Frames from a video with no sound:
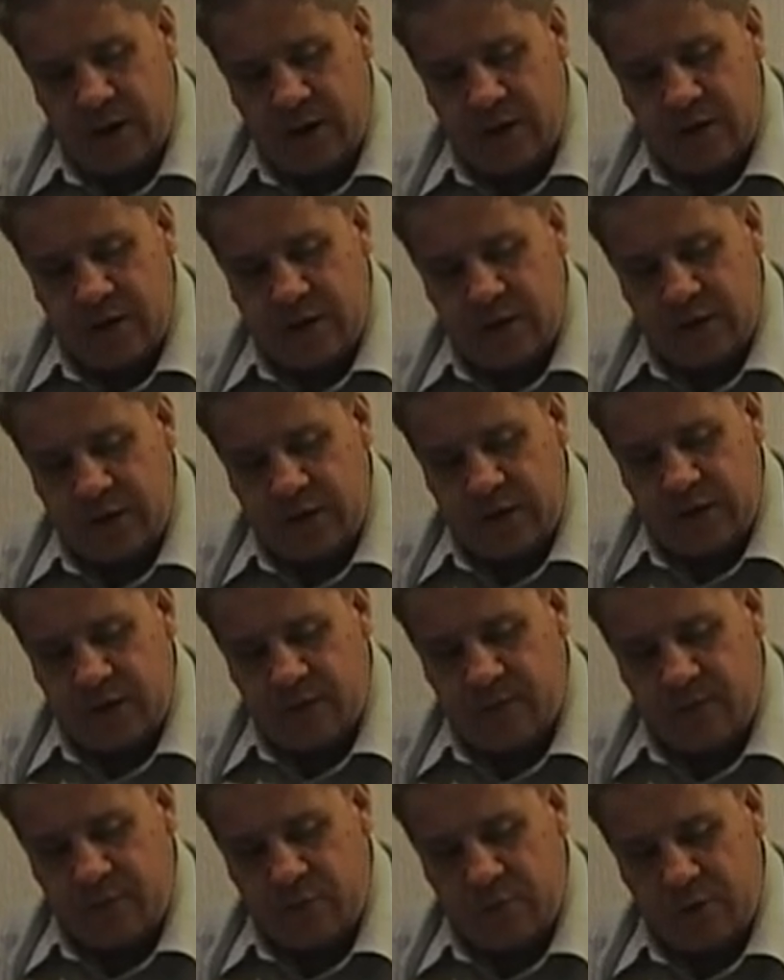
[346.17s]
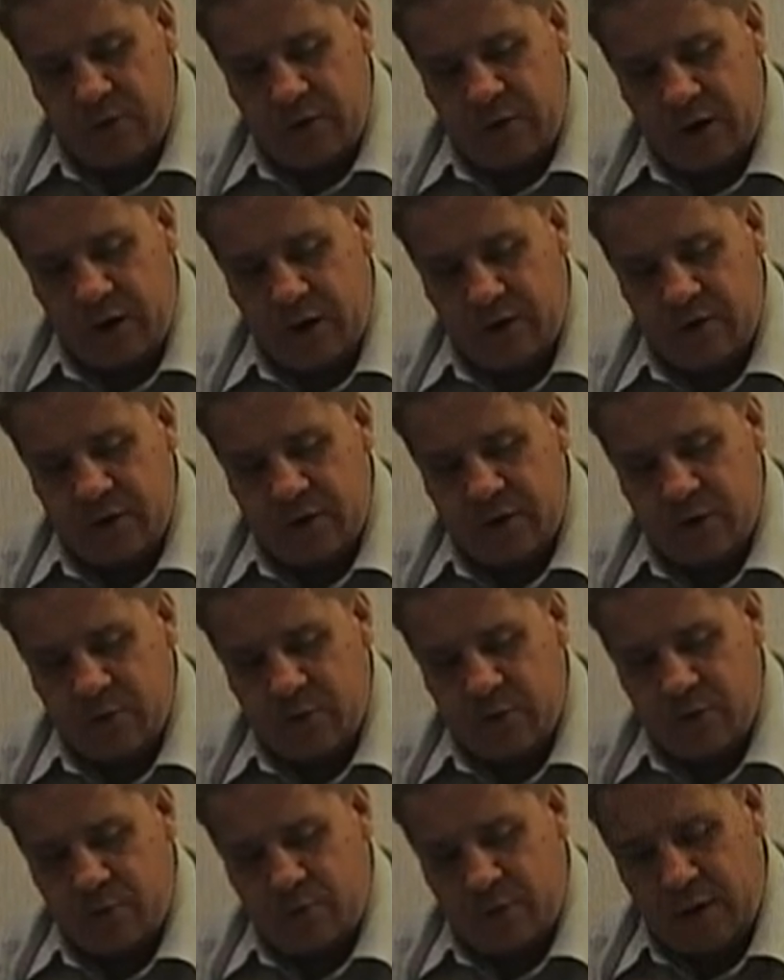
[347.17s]
and detailed familiarity
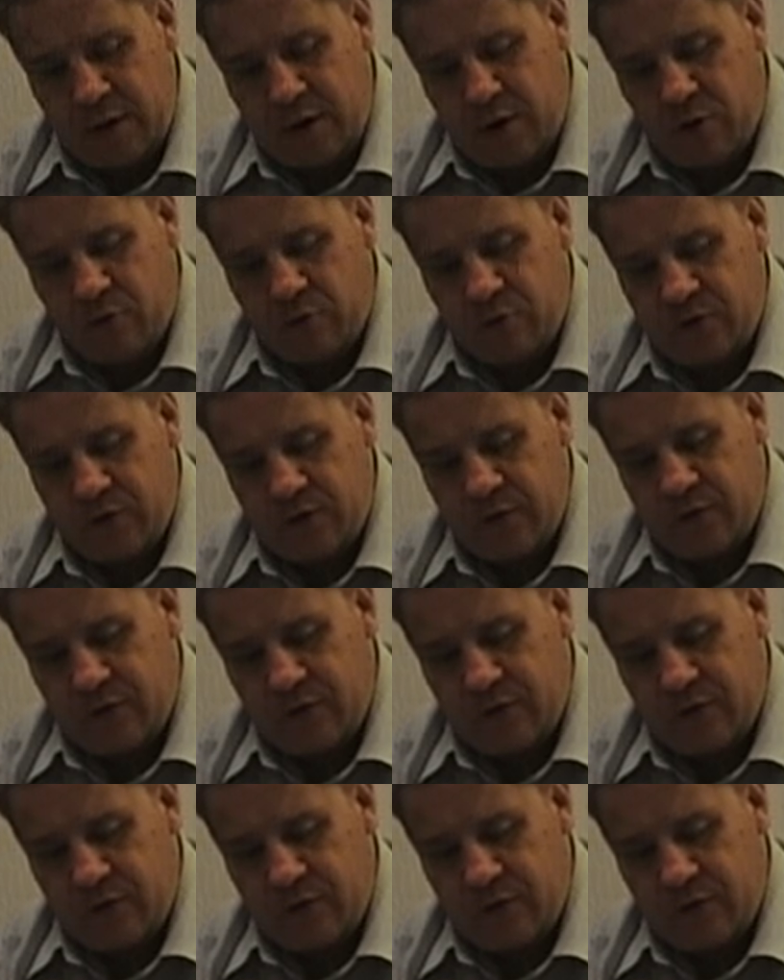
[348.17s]
with the biography